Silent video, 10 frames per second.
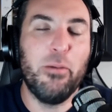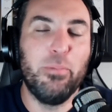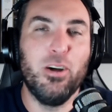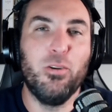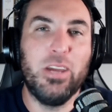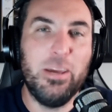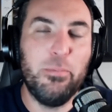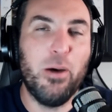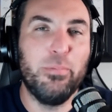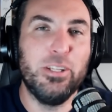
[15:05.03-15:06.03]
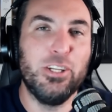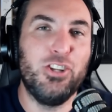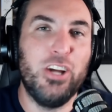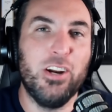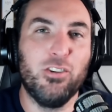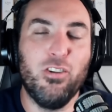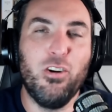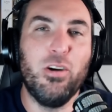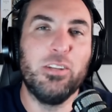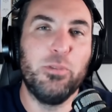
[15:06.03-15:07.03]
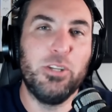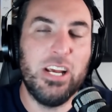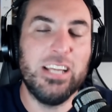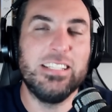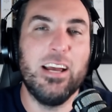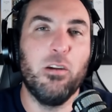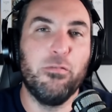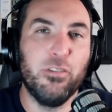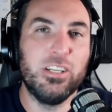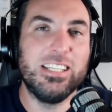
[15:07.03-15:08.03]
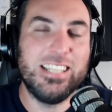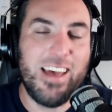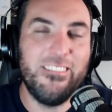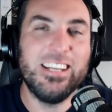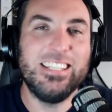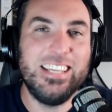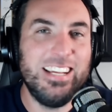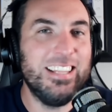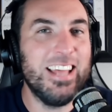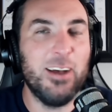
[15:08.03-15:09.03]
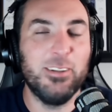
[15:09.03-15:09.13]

below. Keep helping this channel grow as we chase down our first 17,000